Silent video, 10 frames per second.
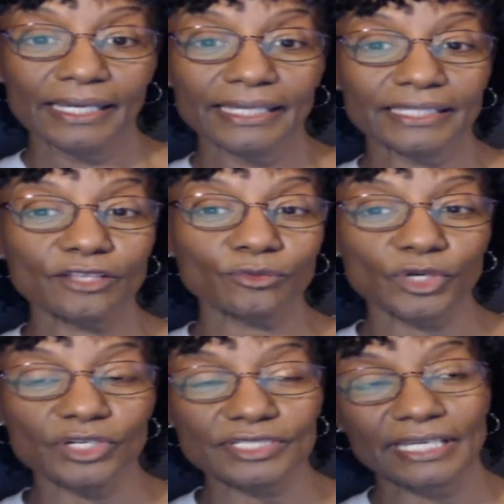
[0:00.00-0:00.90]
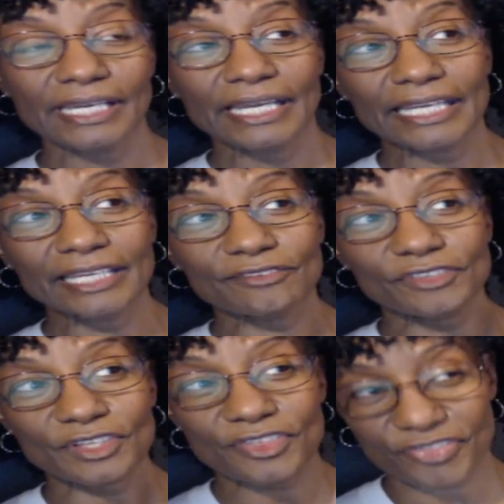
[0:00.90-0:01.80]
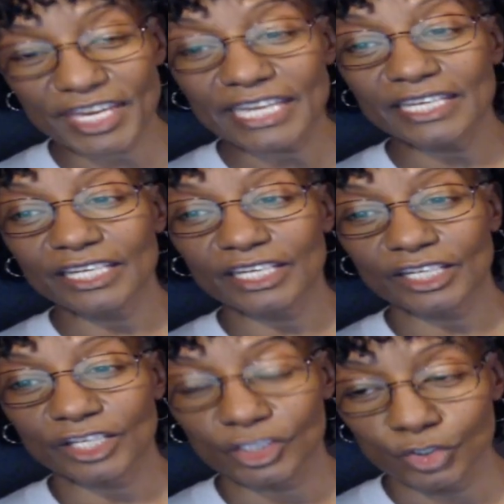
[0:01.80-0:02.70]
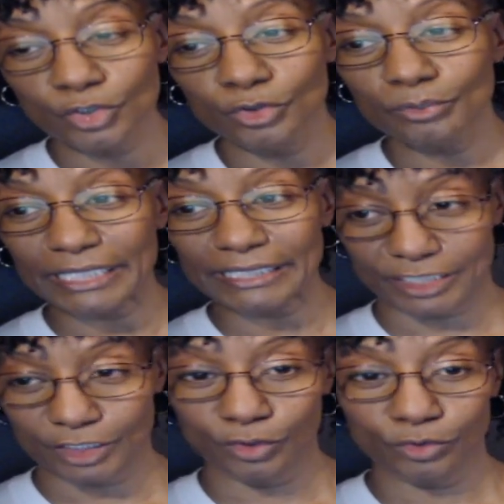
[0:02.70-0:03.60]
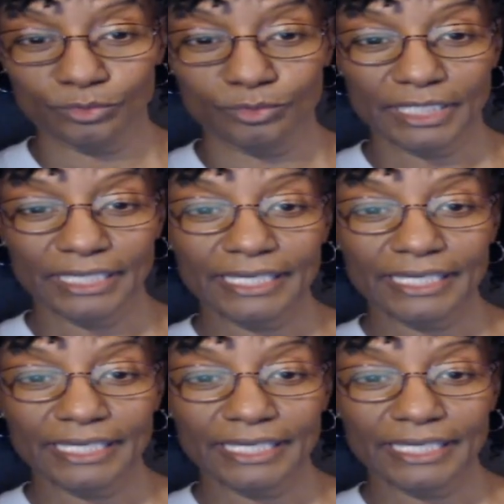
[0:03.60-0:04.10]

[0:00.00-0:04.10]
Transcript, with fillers: In other words, if you think gloom and doom,